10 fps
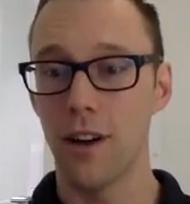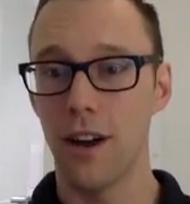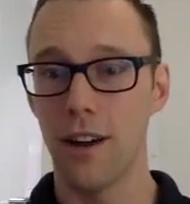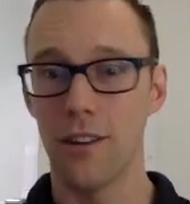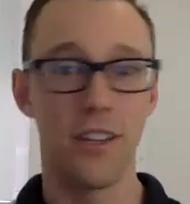
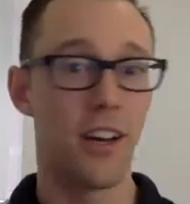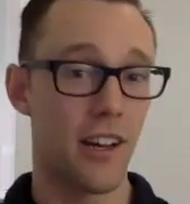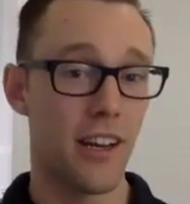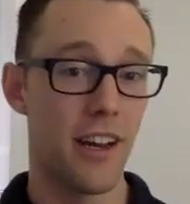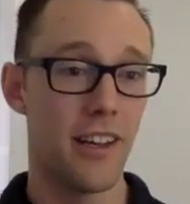there's a young
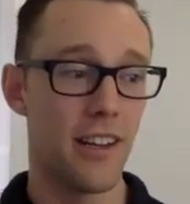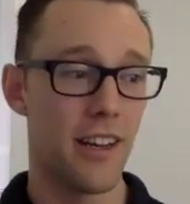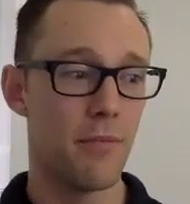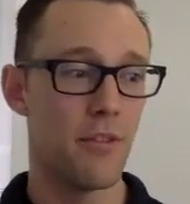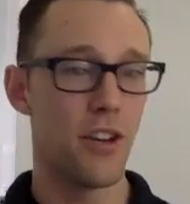Canadian
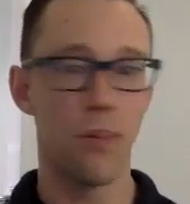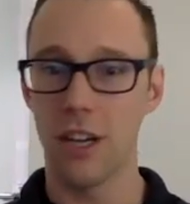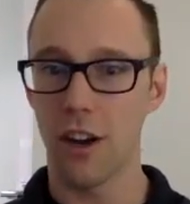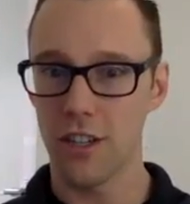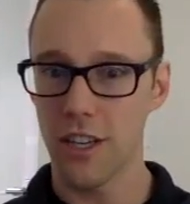named Jeremy
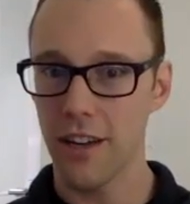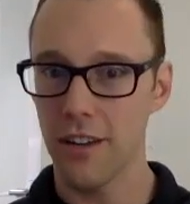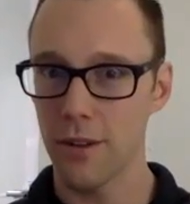Cartier,